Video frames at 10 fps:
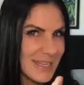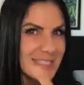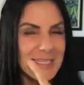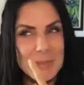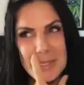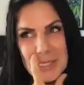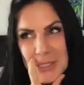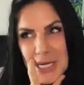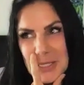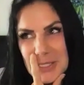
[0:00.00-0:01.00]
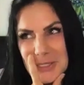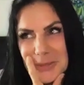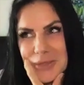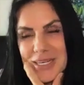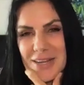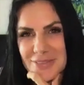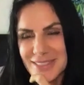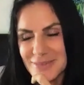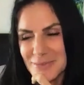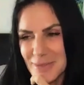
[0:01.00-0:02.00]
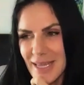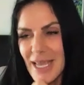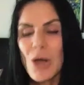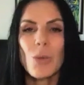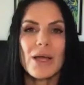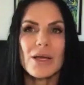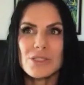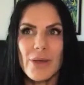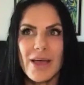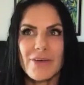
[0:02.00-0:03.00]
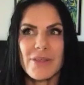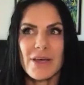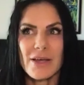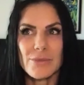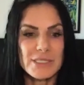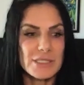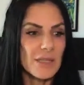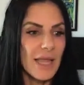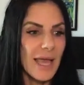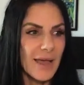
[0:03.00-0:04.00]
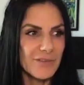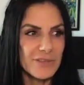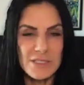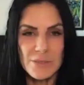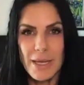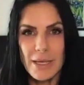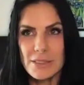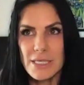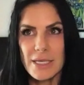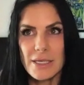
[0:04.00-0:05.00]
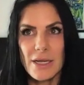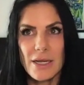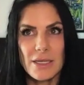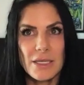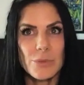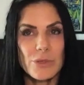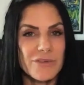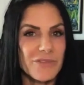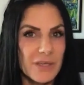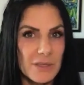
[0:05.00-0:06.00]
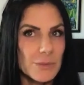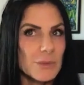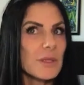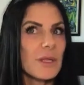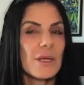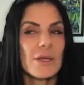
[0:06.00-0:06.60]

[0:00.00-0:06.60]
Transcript: That's going to be the challenge. So we're going to have to, we still have the semaglutide ebook available.